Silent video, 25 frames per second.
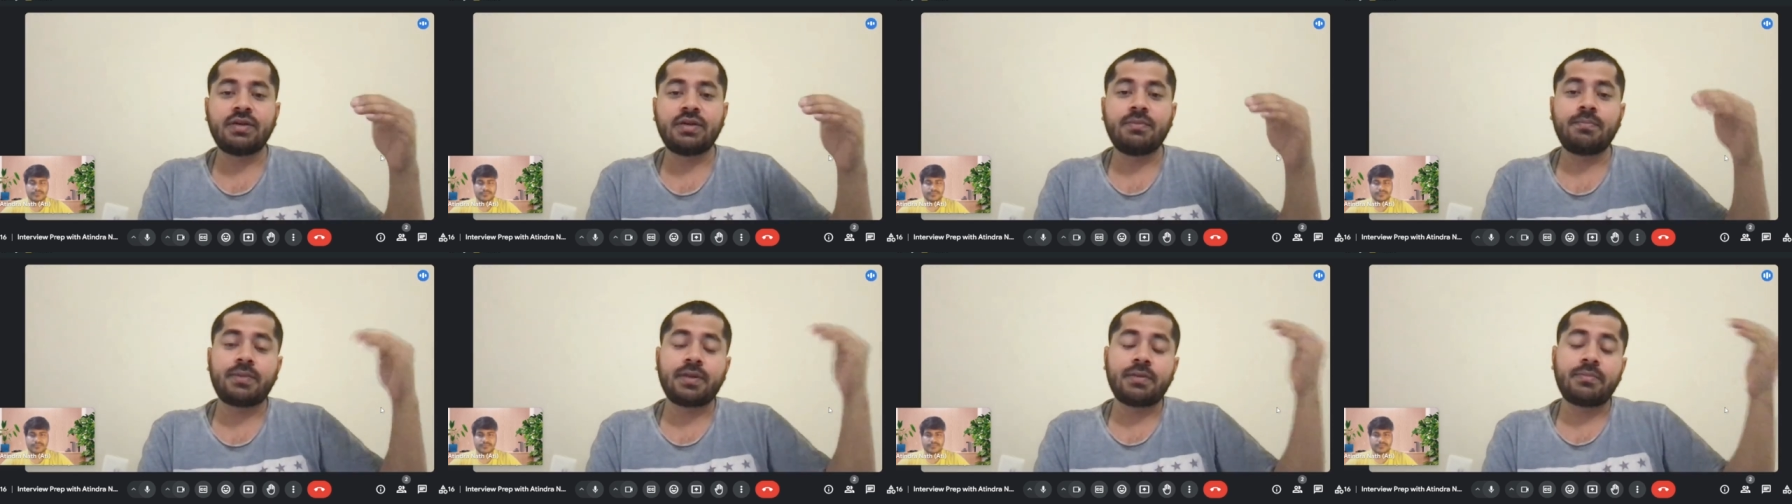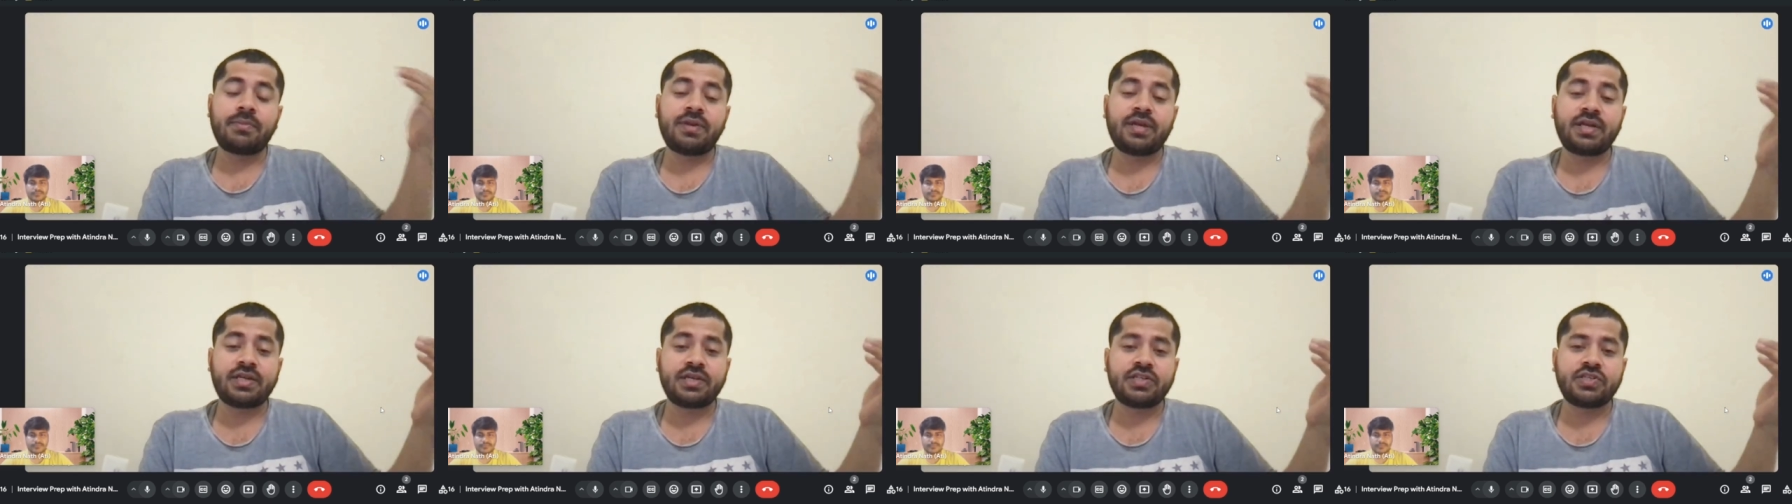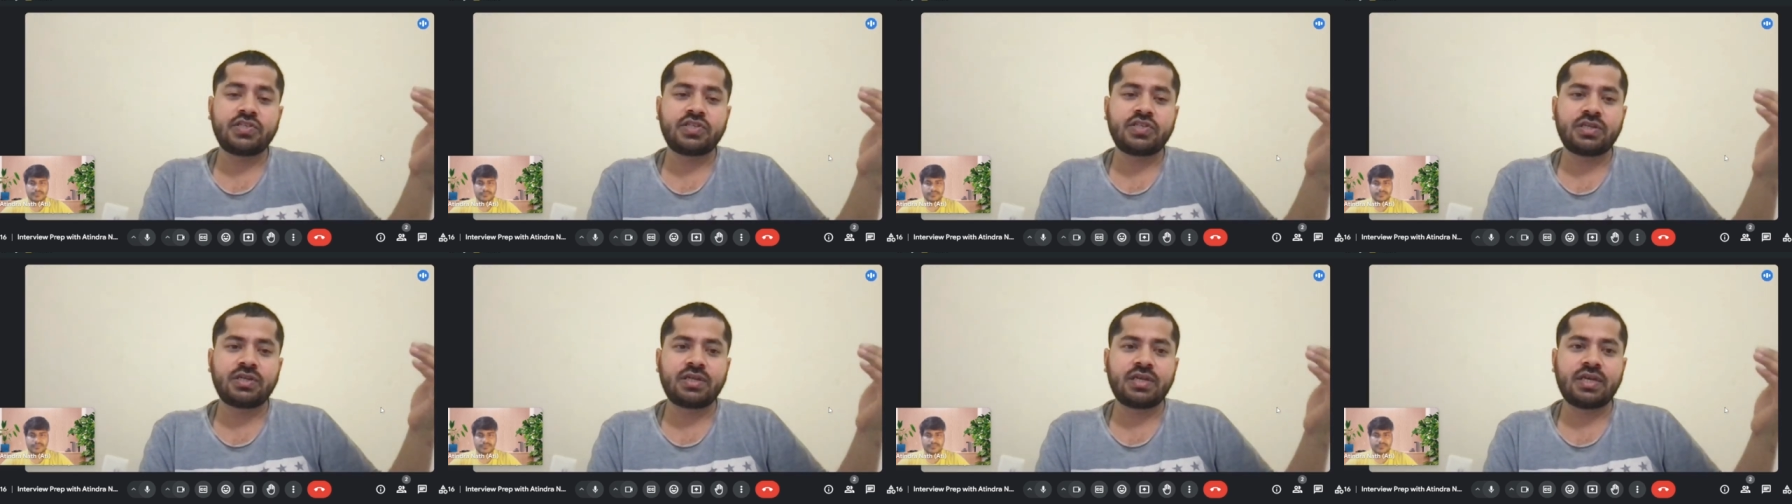
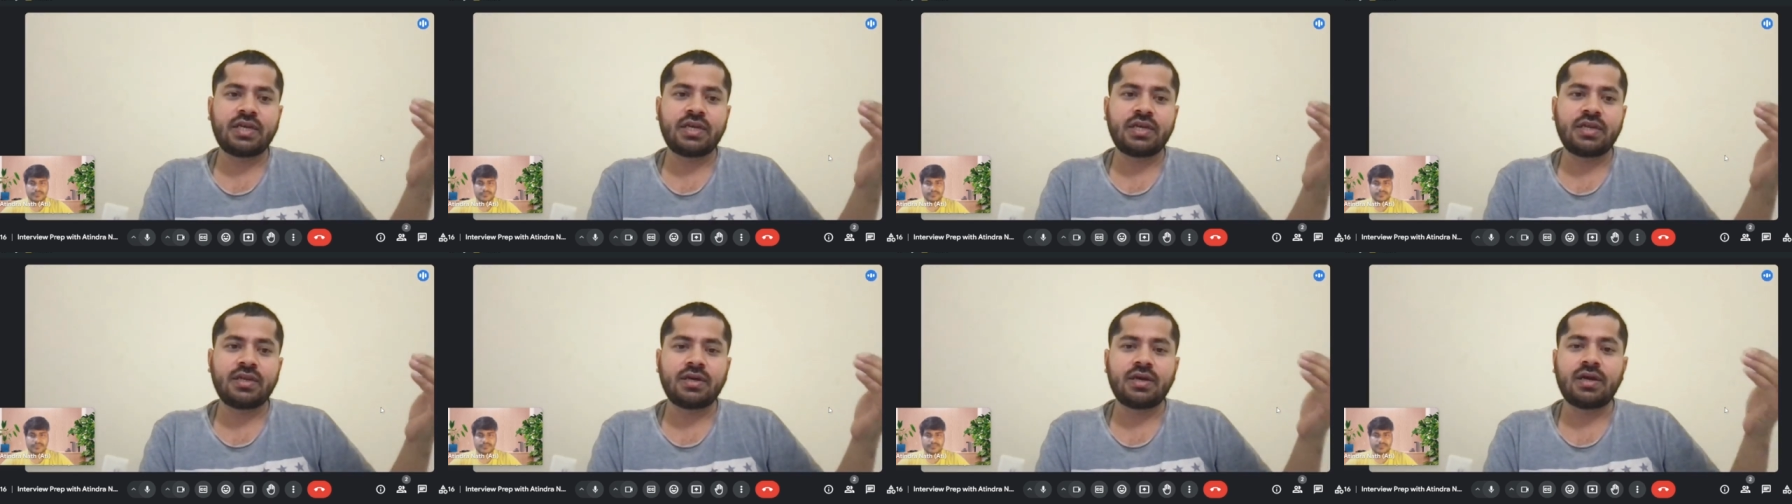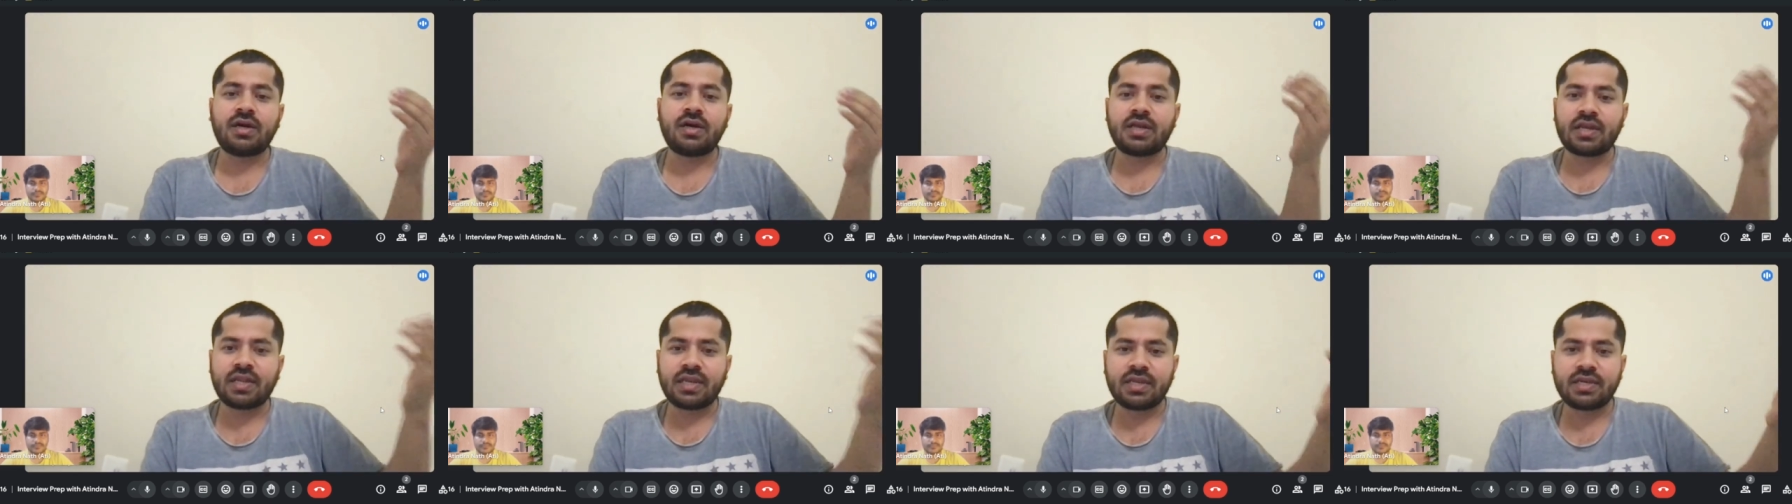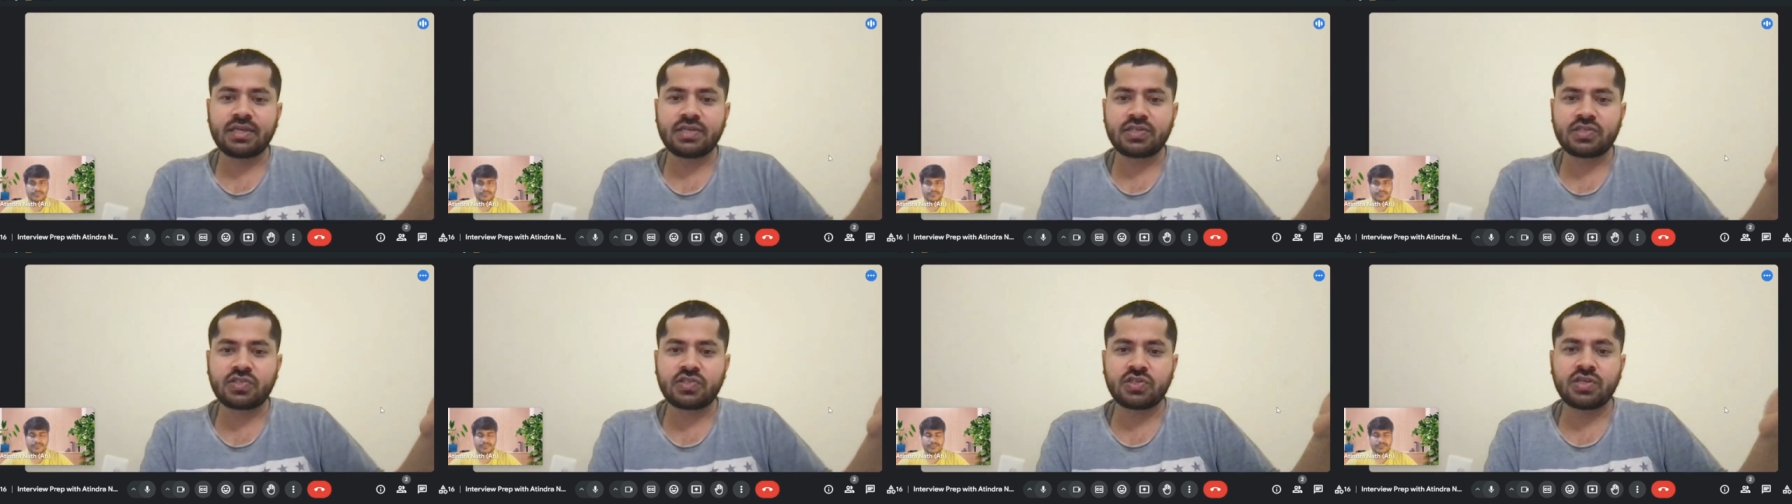implementation in array
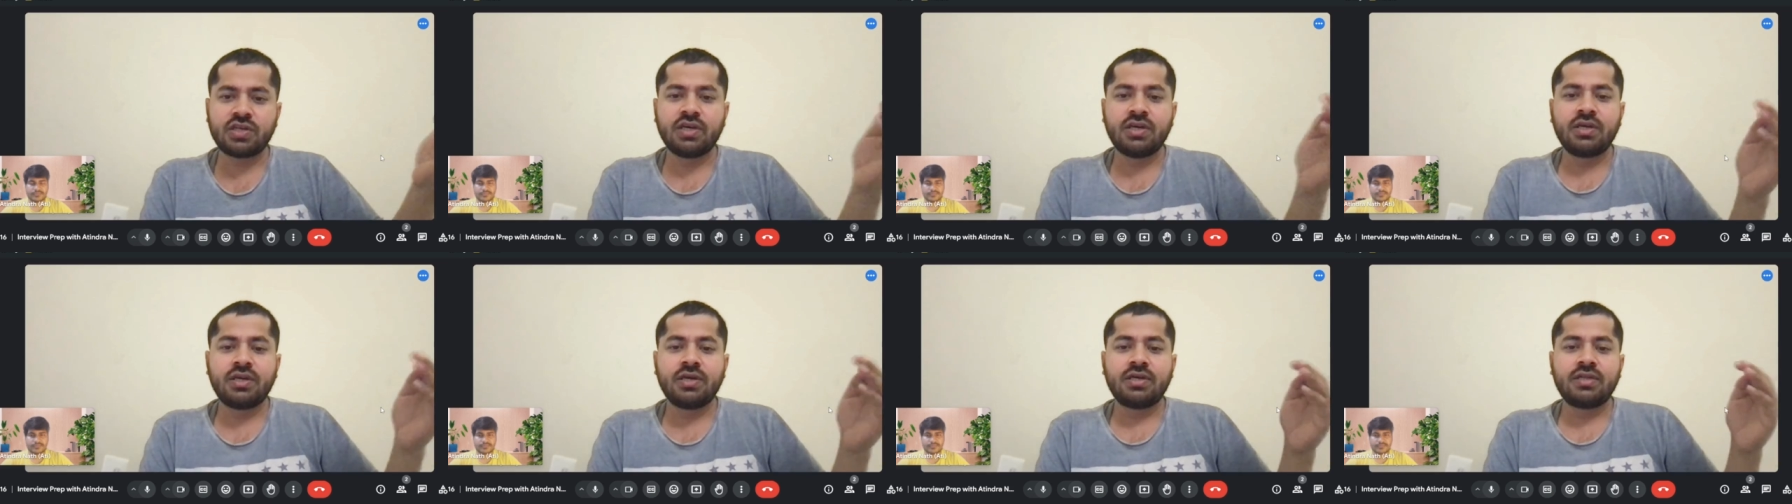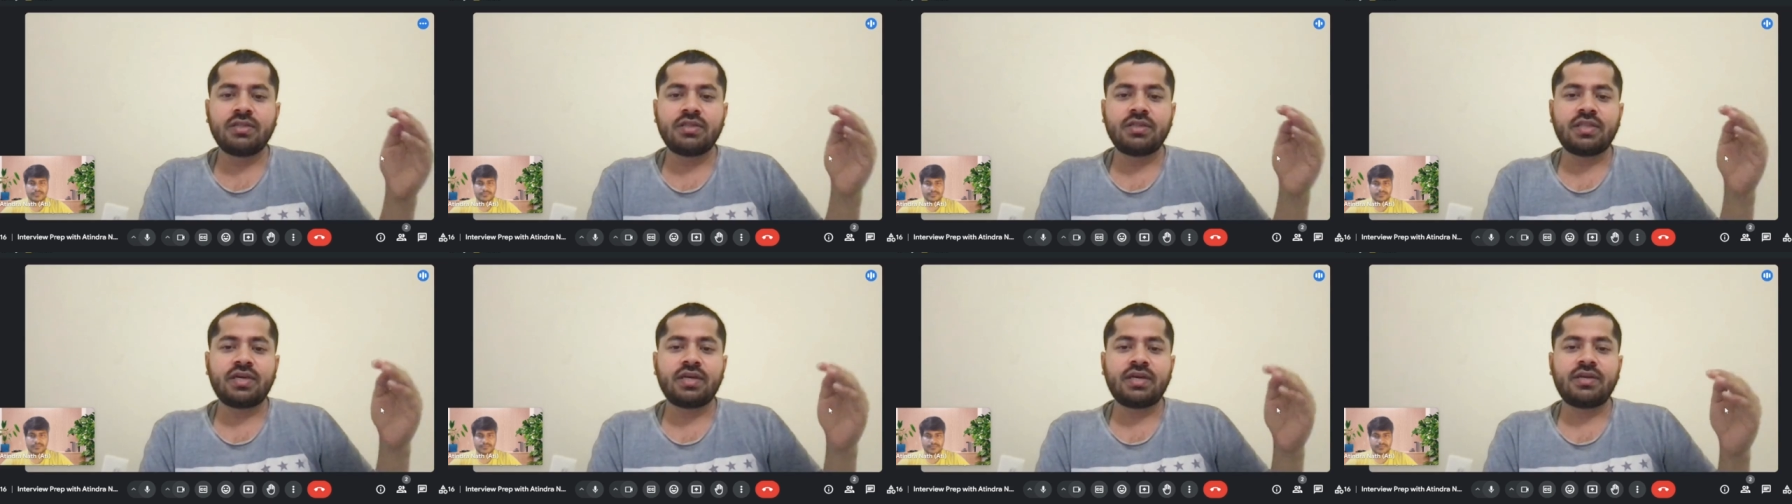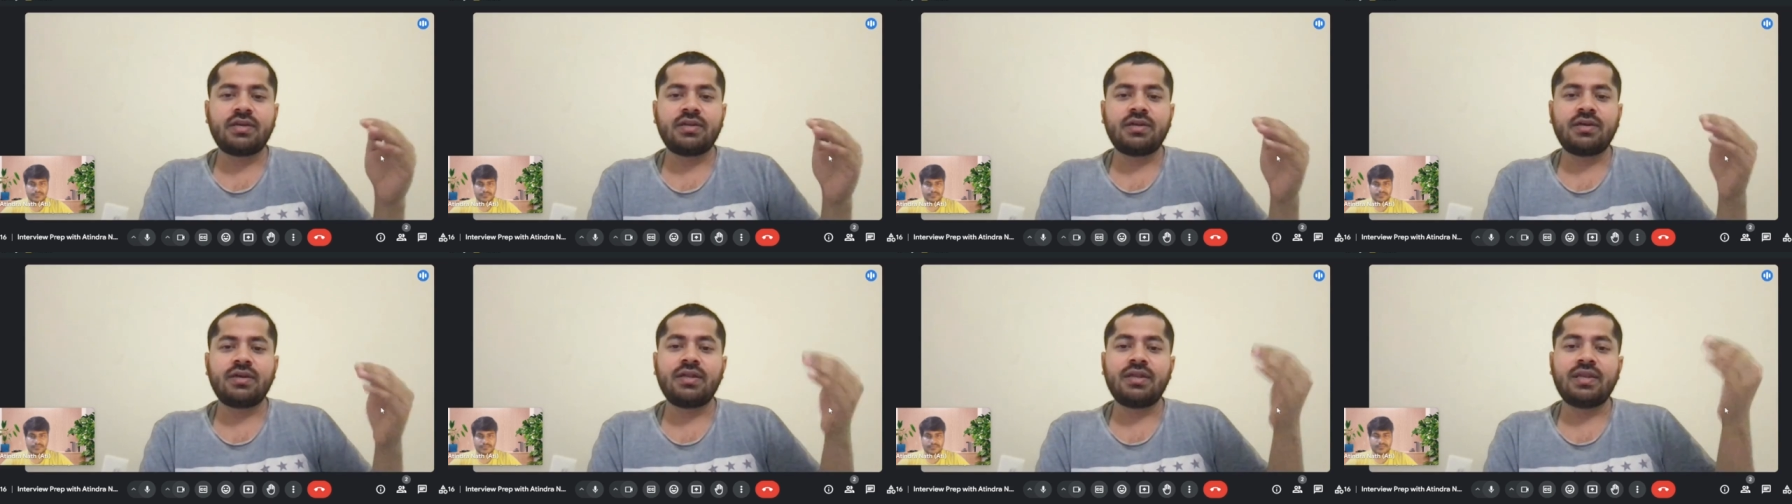list
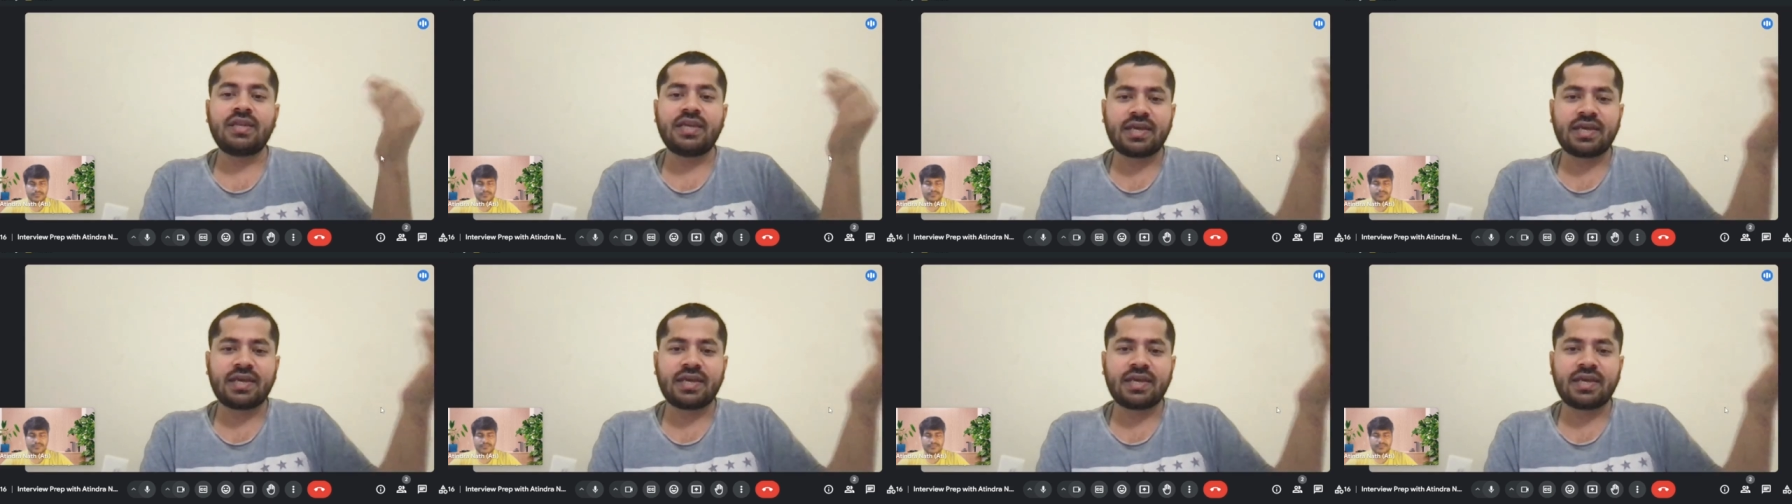then uh, mm-hmm.